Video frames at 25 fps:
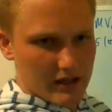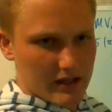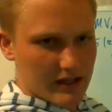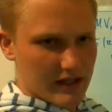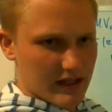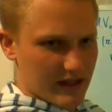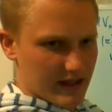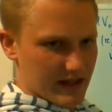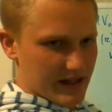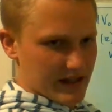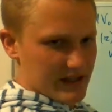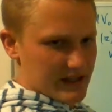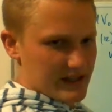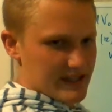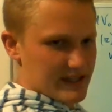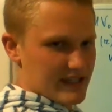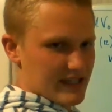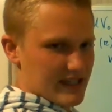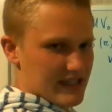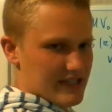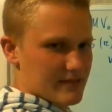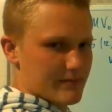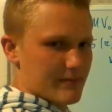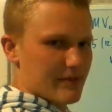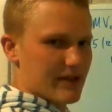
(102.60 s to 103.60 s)
I think that's
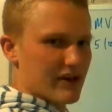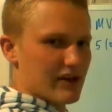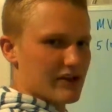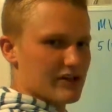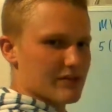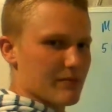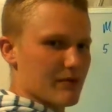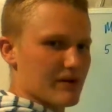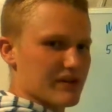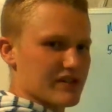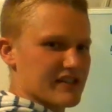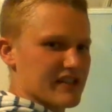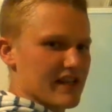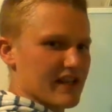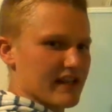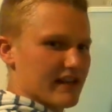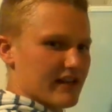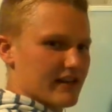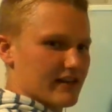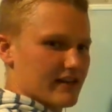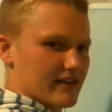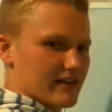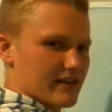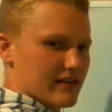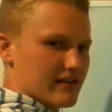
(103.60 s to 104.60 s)
6 meters per
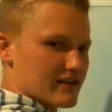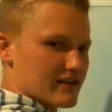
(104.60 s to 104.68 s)
second.